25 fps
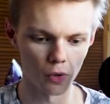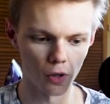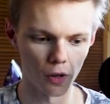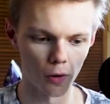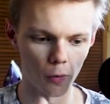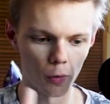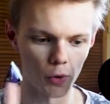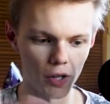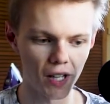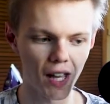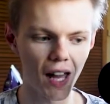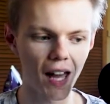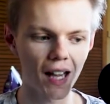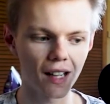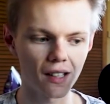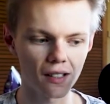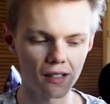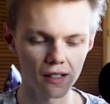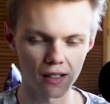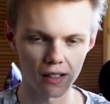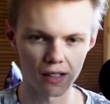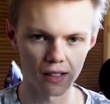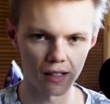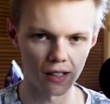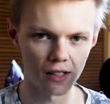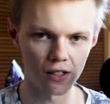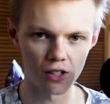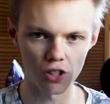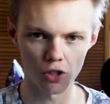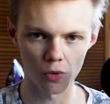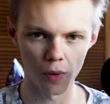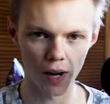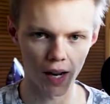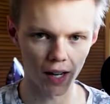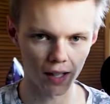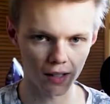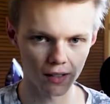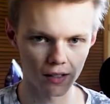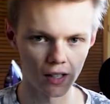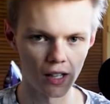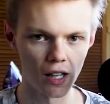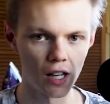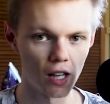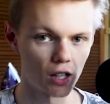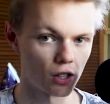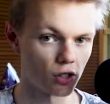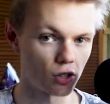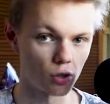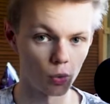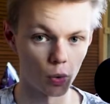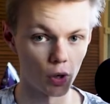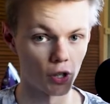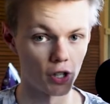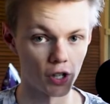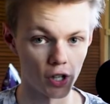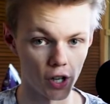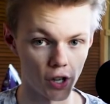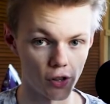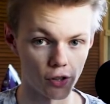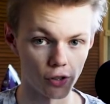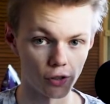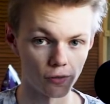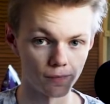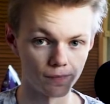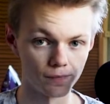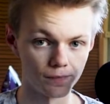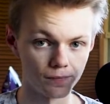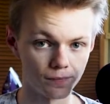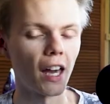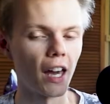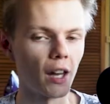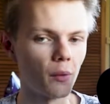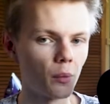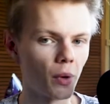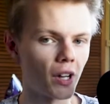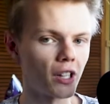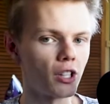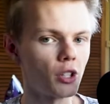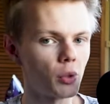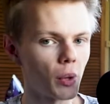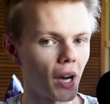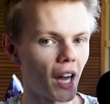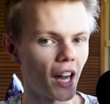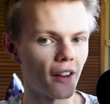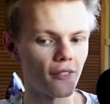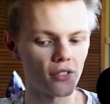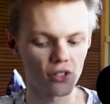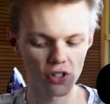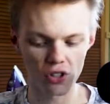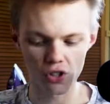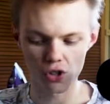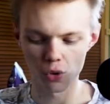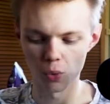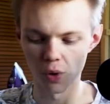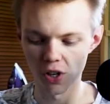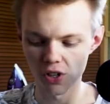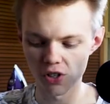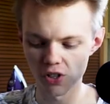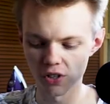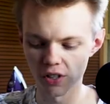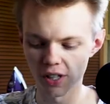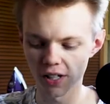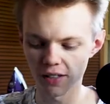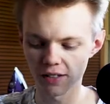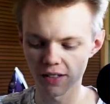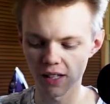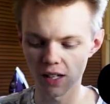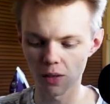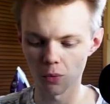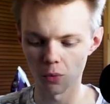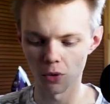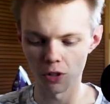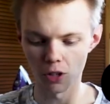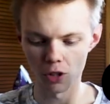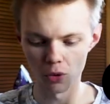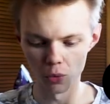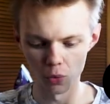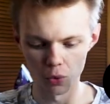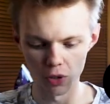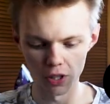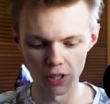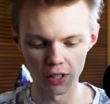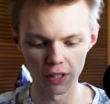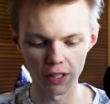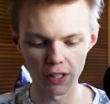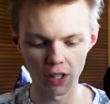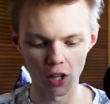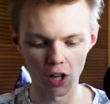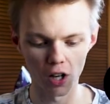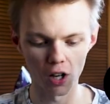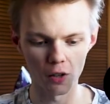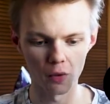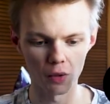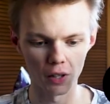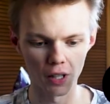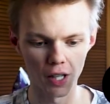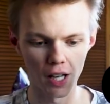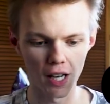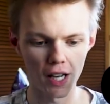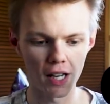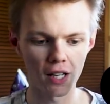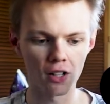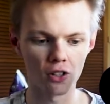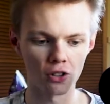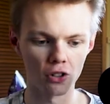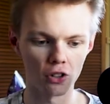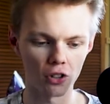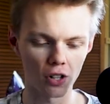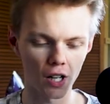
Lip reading: react and interact to one another. And when you have a situation like that where you really are relying on your